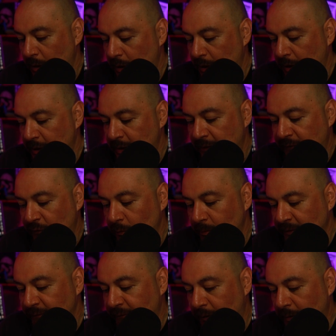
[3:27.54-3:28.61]
And if you've
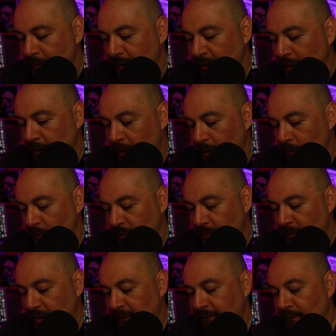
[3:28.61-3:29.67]
been following along
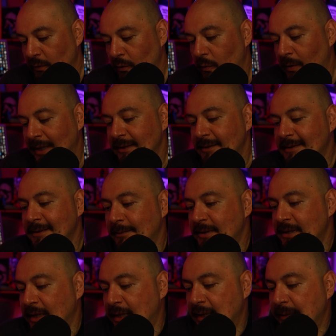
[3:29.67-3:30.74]
with me for quite some
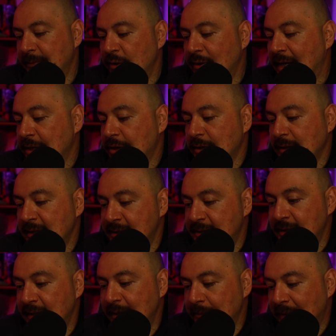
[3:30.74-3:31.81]
time, you actually
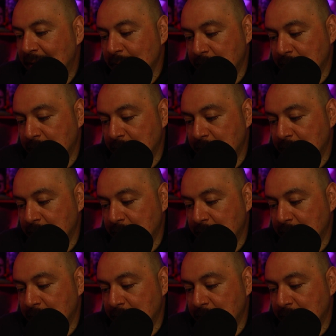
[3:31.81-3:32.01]
seen my